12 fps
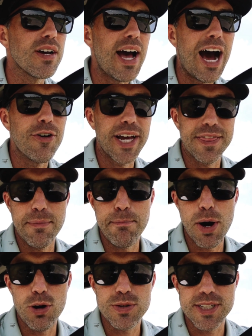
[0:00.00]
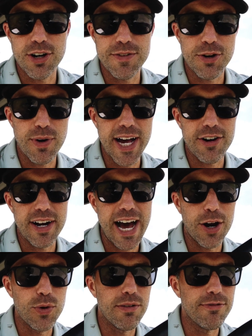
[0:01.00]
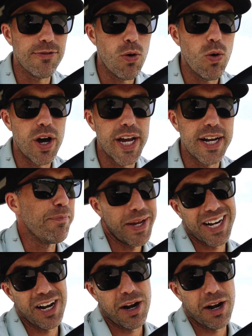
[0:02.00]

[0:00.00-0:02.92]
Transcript: how to get the most out of your round and how to avoid big